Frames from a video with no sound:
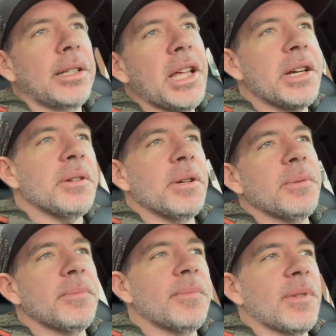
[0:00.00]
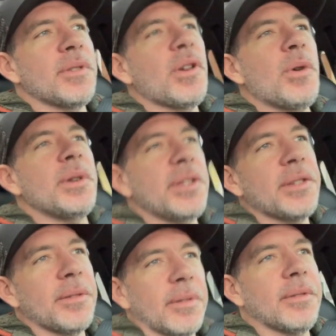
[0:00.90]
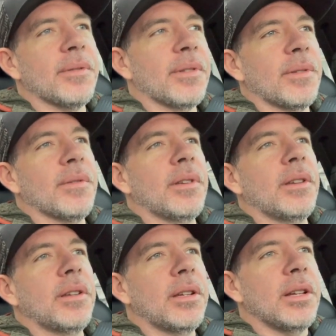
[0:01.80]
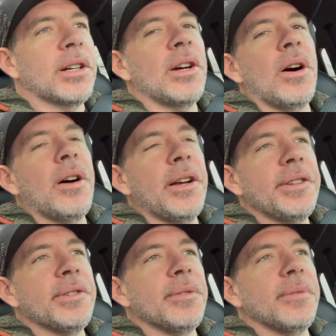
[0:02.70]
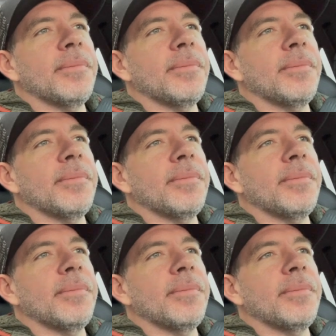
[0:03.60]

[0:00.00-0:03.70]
I don't know, there's always a cause or